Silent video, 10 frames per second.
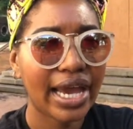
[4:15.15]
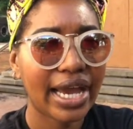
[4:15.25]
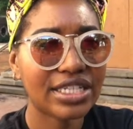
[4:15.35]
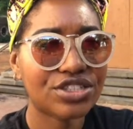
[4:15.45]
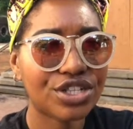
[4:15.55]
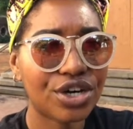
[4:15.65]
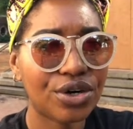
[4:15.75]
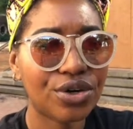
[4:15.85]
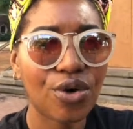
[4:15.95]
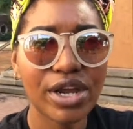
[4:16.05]
And
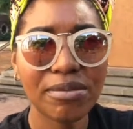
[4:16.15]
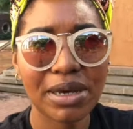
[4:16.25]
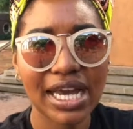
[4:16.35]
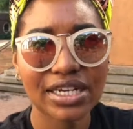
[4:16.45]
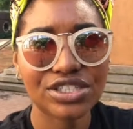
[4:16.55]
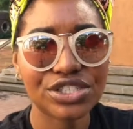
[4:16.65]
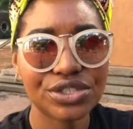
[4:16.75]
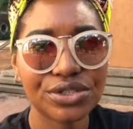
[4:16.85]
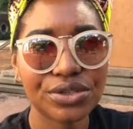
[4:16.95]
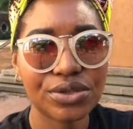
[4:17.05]
so going back
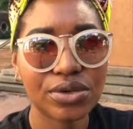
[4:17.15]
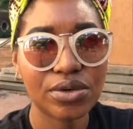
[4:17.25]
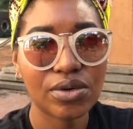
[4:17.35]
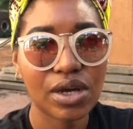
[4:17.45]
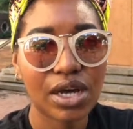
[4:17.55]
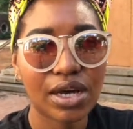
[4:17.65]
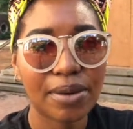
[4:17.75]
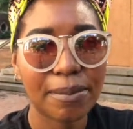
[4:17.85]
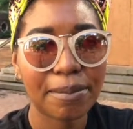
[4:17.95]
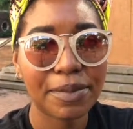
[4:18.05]
to
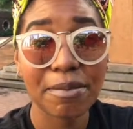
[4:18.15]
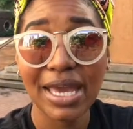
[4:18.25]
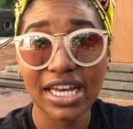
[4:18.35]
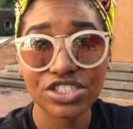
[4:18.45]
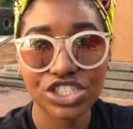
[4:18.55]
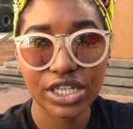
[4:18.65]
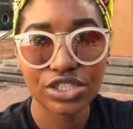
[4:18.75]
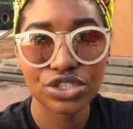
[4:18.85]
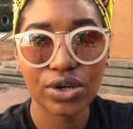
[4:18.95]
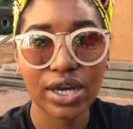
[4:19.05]
the mansion,
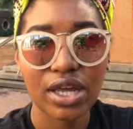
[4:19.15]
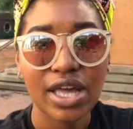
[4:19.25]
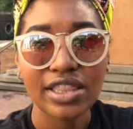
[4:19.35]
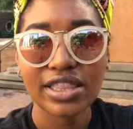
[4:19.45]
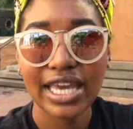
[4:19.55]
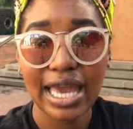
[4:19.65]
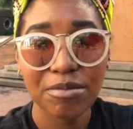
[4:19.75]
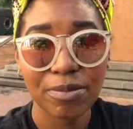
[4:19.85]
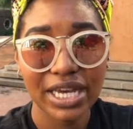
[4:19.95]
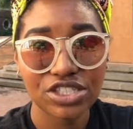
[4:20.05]
the
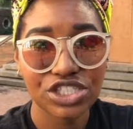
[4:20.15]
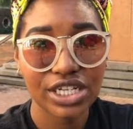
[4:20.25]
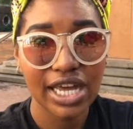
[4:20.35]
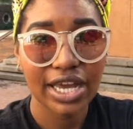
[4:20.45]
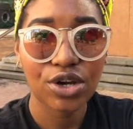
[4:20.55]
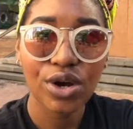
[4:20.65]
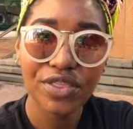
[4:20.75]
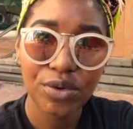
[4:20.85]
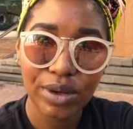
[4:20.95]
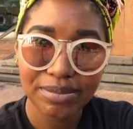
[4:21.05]
Gambel Mansion, I go
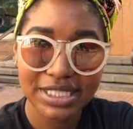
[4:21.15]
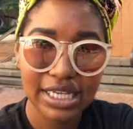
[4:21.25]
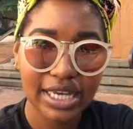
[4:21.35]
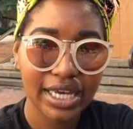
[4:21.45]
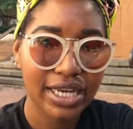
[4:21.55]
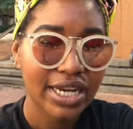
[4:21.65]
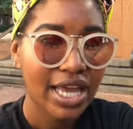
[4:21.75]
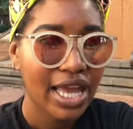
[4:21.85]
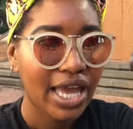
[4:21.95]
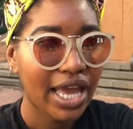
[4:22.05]
on the website
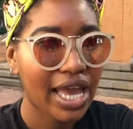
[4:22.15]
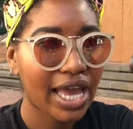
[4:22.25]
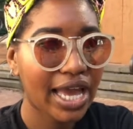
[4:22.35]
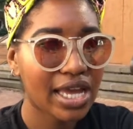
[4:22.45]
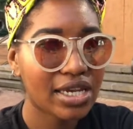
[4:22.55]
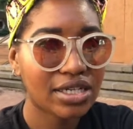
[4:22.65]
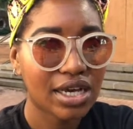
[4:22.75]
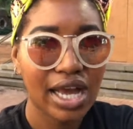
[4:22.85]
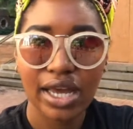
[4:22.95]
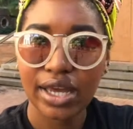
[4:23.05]
and
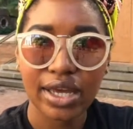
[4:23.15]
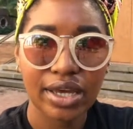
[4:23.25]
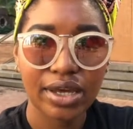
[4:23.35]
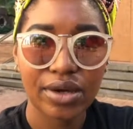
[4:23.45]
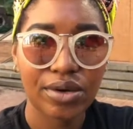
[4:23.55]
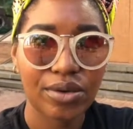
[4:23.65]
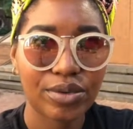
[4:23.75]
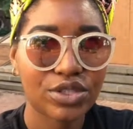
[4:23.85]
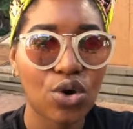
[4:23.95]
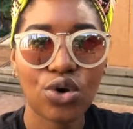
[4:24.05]
I
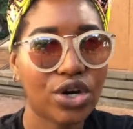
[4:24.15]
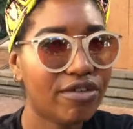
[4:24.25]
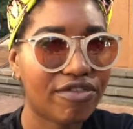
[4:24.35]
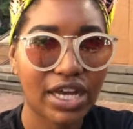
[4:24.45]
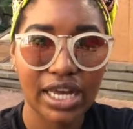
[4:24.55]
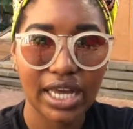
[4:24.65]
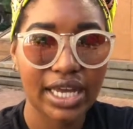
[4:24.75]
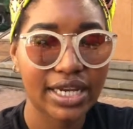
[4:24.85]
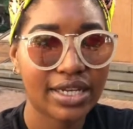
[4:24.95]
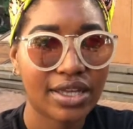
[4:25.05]
was
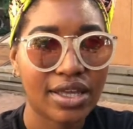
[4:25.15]
horrified.